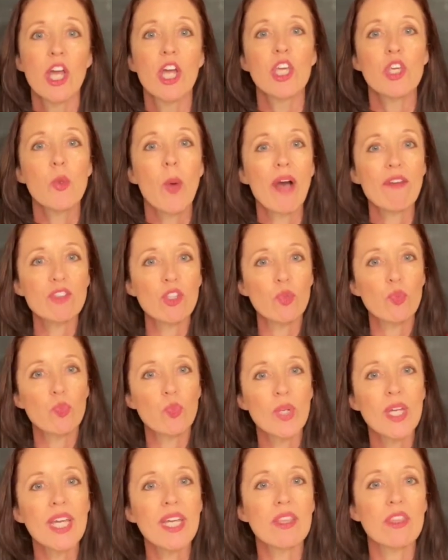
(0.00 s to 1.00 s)
You have to
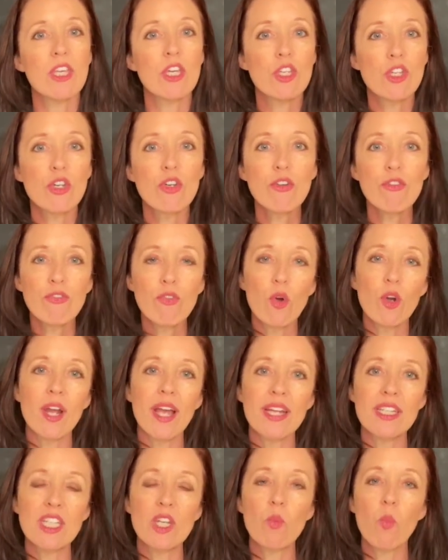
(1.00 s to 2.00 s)
read the
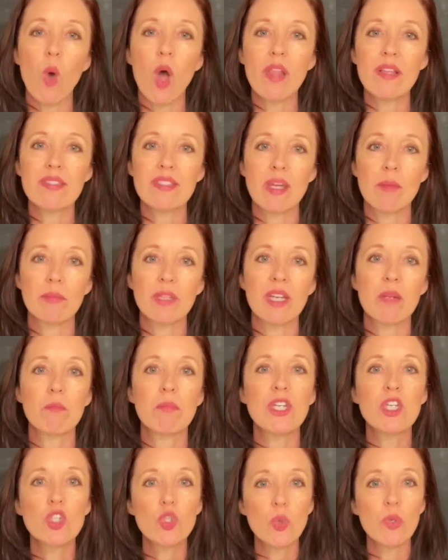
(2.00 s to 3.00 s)
U419 wall assembly and
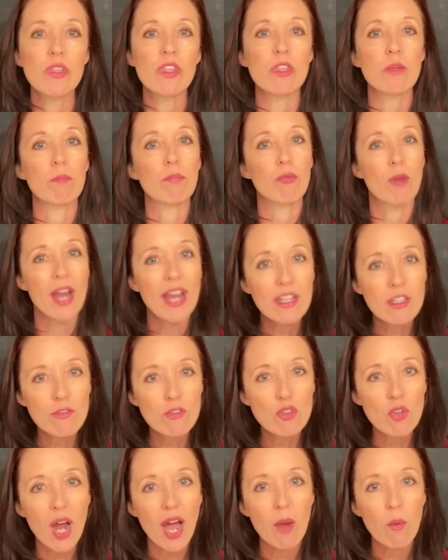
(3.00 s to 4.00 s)
be sure that the brand of
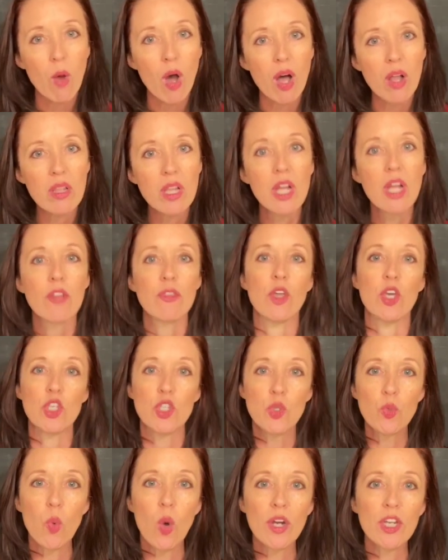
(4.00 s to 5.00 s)
drywall that
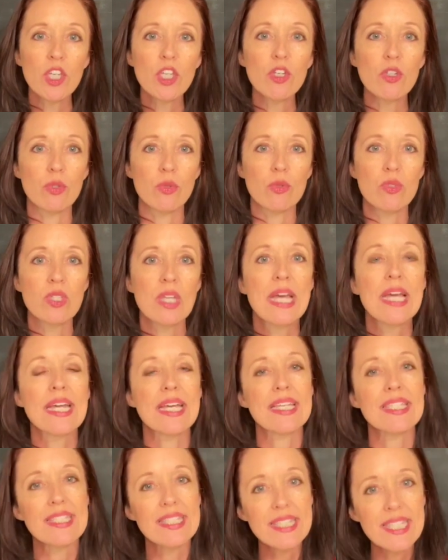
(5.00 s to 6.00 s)
you want to use
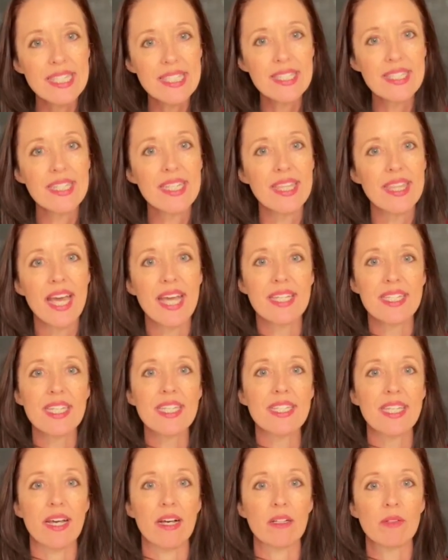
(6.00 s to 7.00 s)
is listed in that
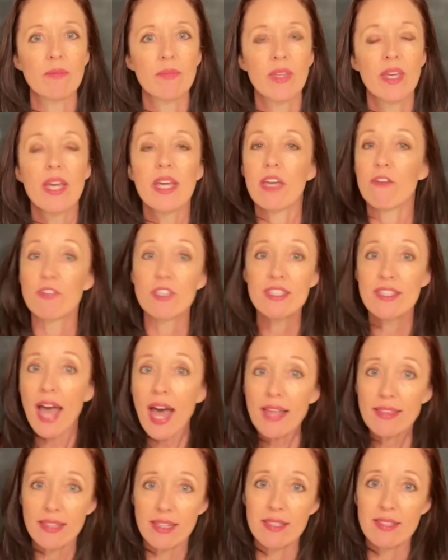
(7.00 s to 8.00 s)
detail. If it's
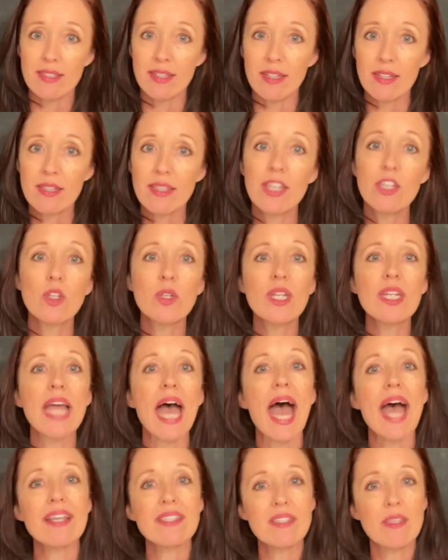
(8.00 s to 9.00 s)
not listed, then you need
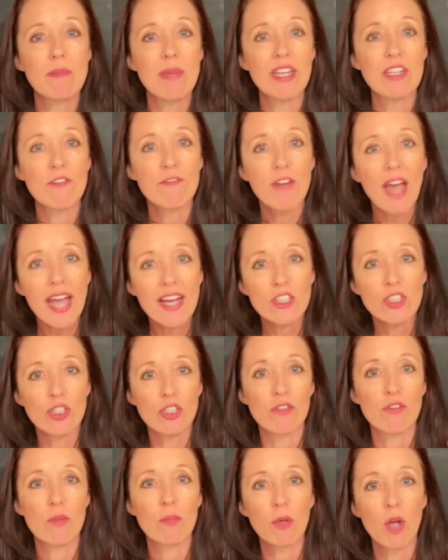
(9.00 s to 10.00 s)
to ask the manufacturer
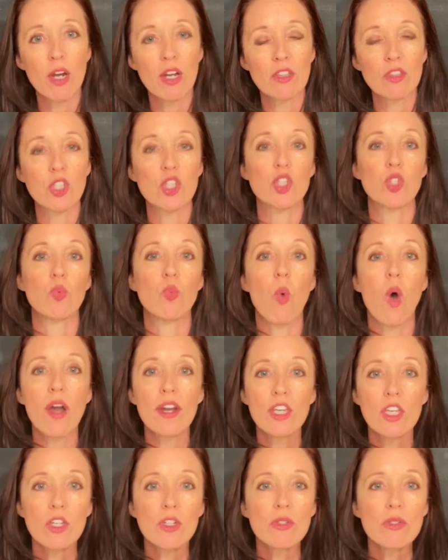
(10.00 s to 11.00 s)
of the product that you want
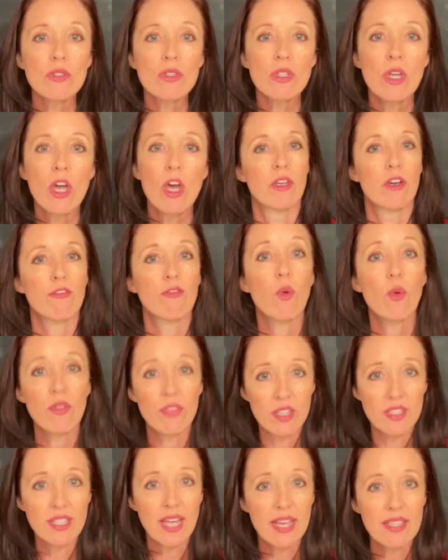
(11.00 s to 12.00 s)
to use for
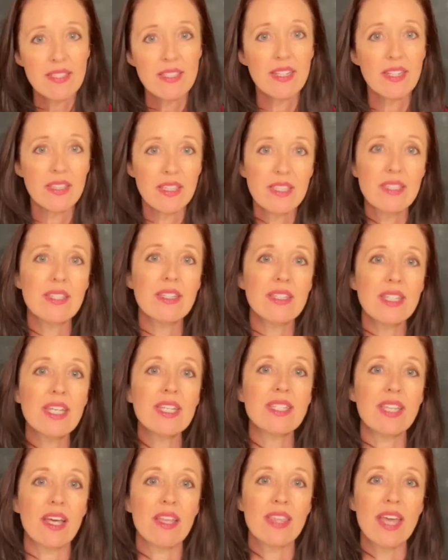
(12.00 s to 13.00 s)
the tested and listed
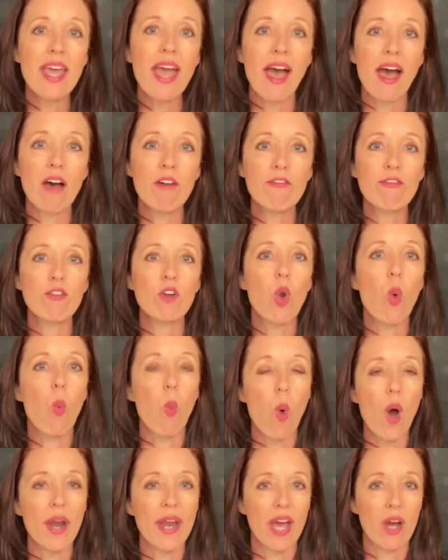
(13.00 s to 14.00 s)
detail they have for a
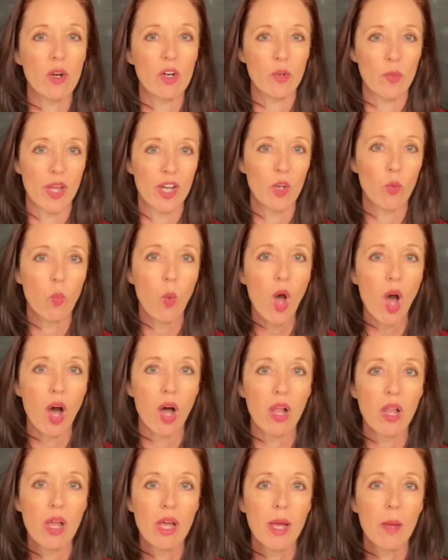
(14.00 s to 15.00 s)
1-hour rated
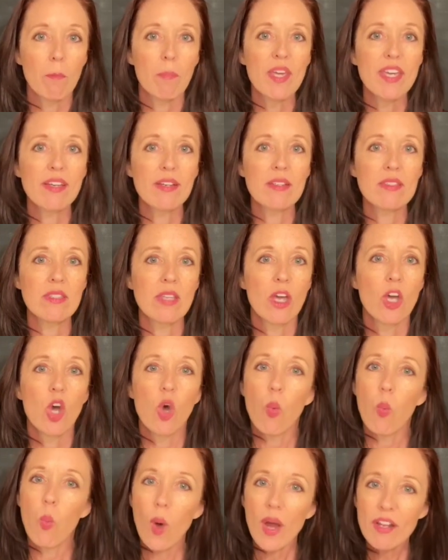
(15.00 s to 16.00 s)
wall. Because
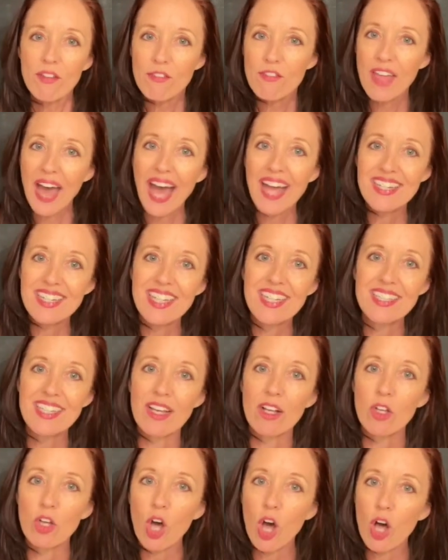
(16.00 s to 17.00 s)
what if that
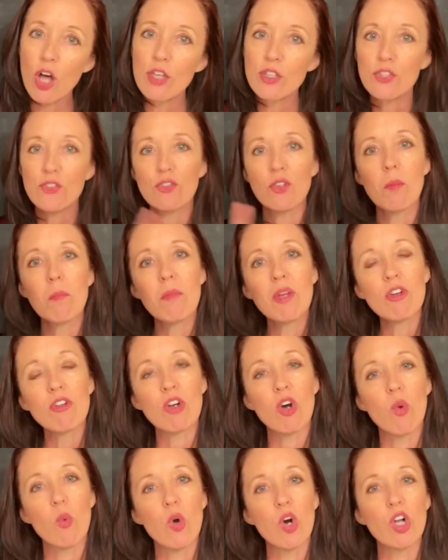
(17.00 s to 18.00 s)
detail calls for
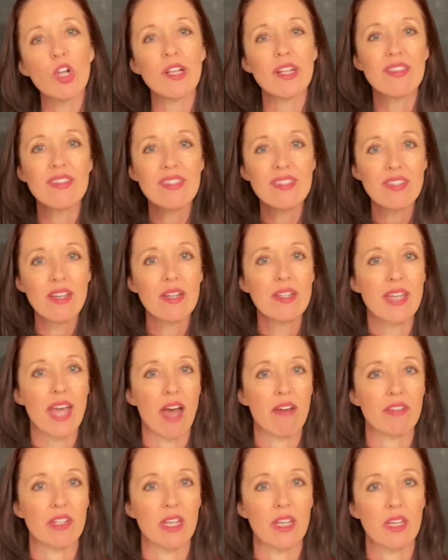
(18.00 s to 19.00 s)
mineral wool in the stud
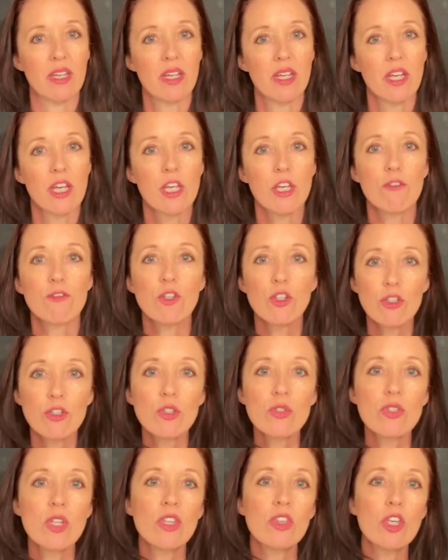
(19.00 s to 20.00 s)
cavity? If you're
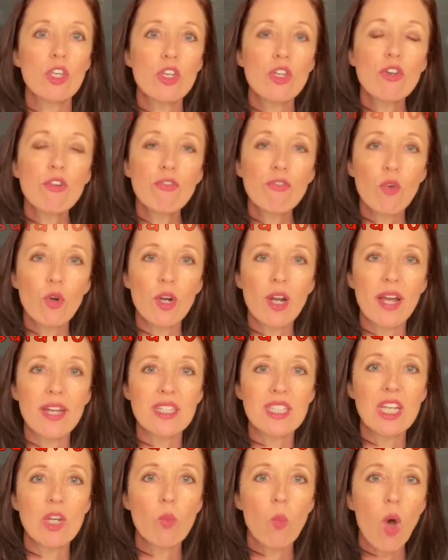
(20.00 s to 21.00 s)
using the
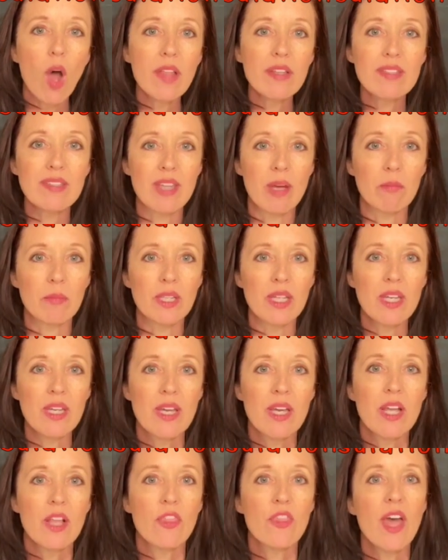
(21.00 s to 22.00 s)
U419 wall assembly,
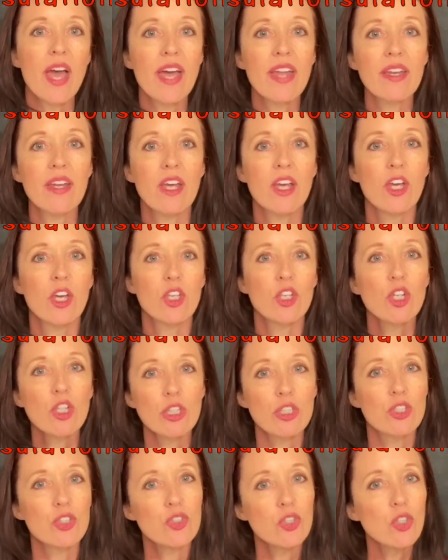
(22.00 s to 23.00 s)
then you'll
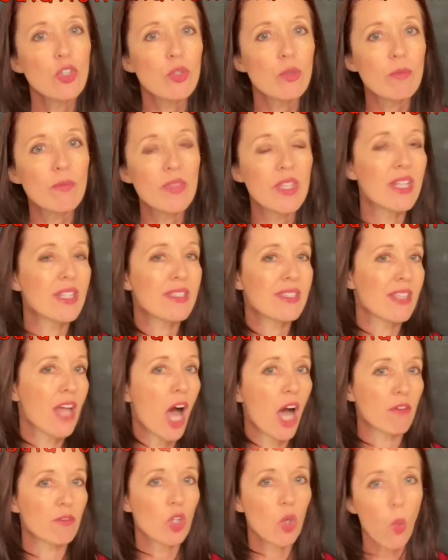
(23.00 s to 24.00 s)
assume that it's
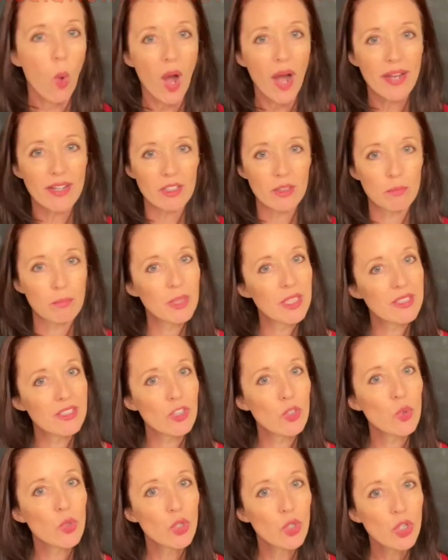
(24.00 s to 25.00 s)
not required, but
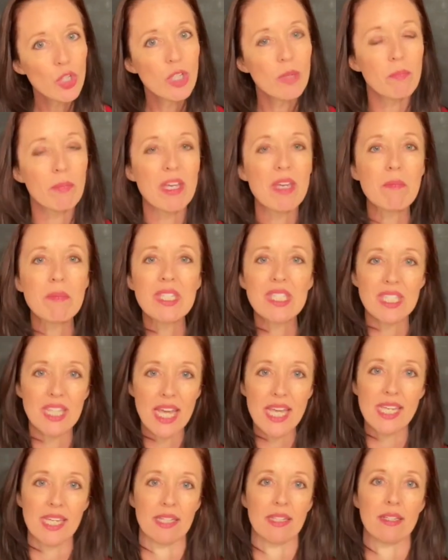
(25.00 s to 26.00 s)
you could be
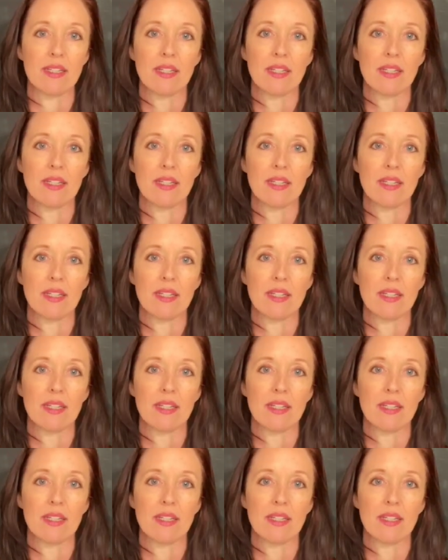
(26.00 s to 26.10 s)
mistaken.